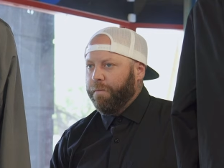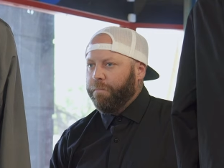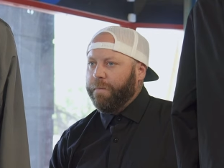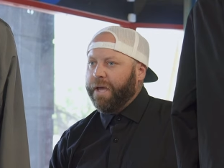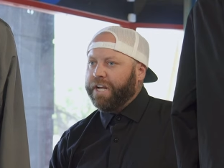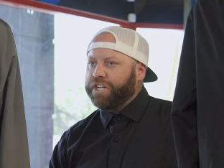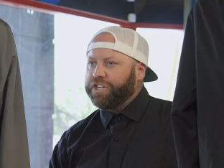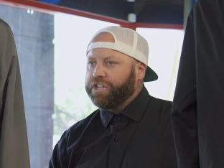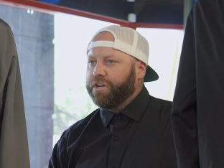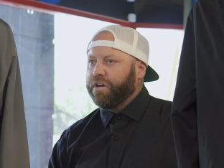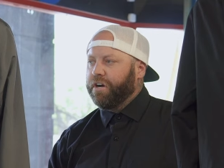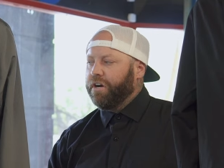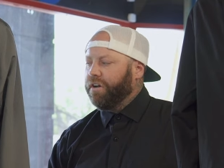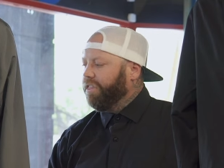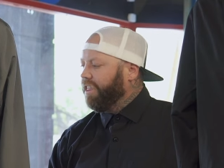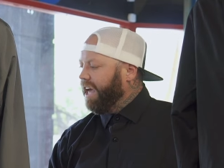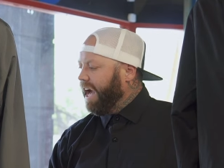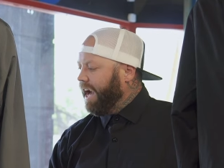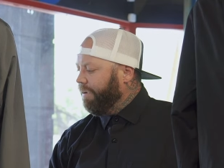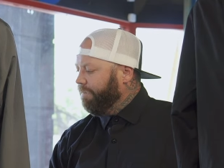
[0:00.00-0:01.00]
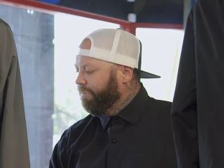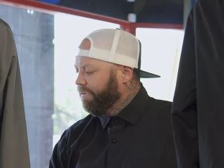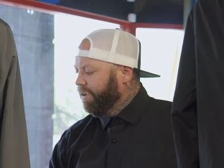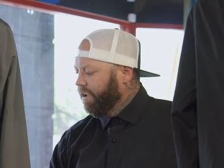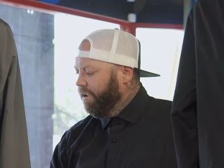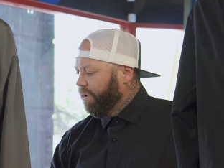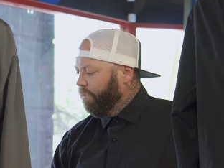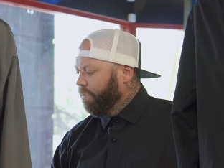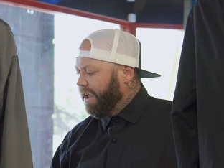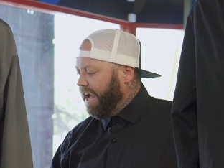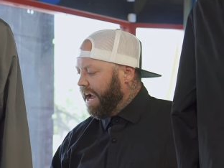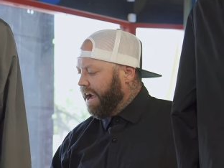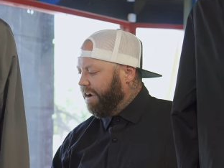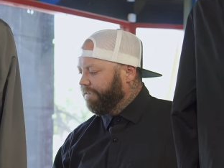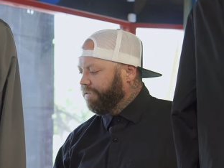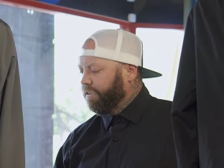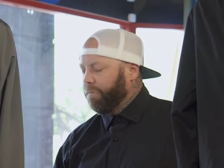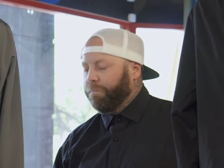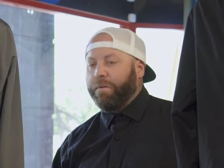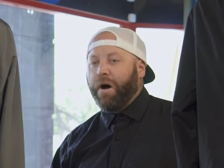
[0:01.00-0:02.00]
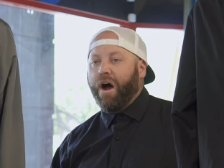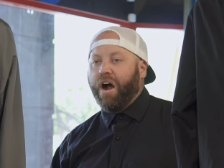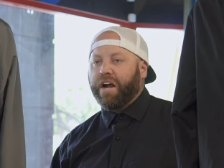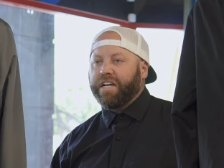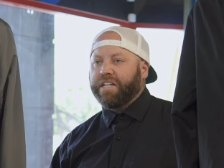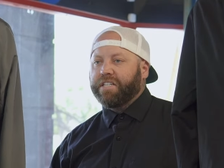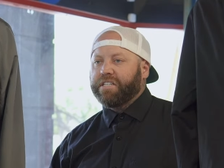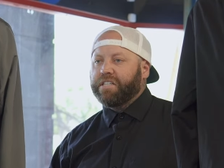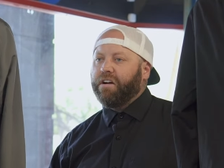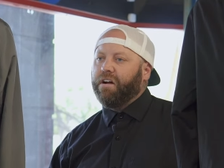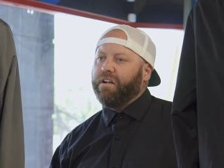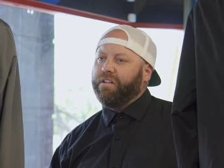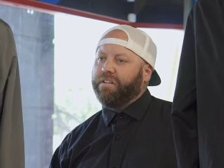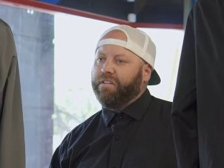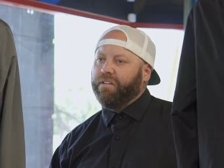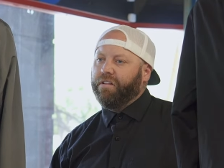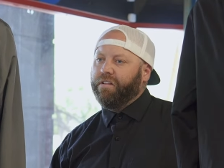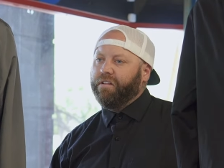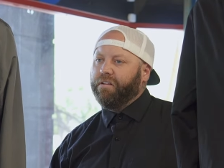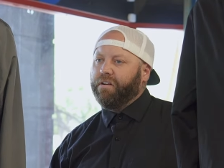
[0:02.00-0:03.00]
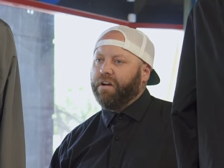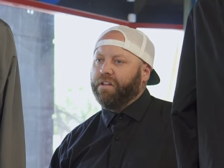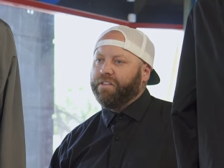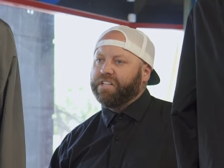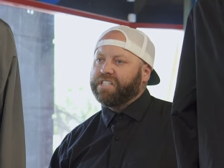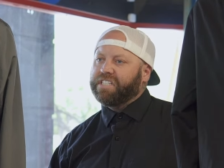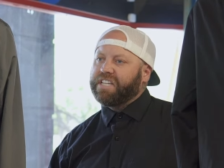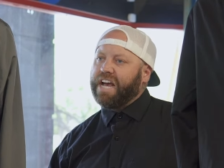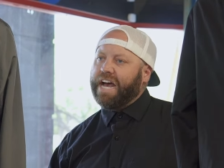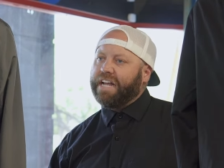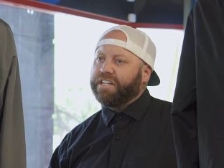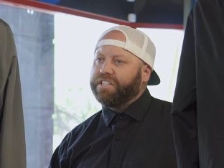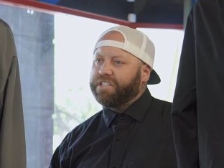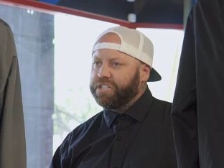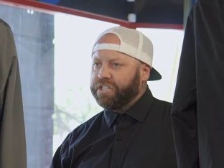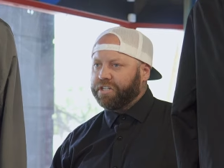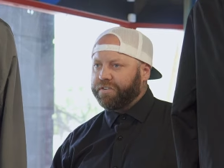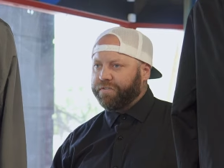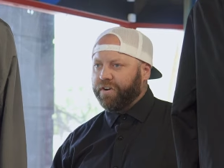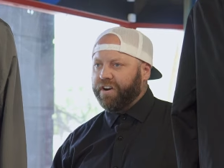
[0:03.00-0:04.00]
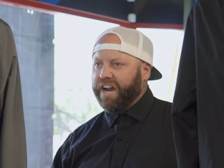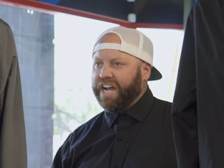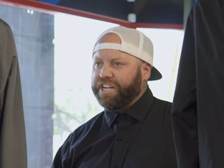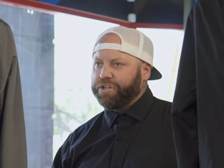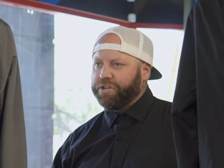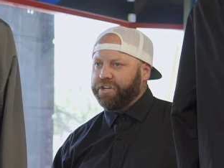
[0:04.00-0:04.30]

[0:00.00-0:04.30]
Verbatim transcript: make sure that we have pockets on on the sides just for a nice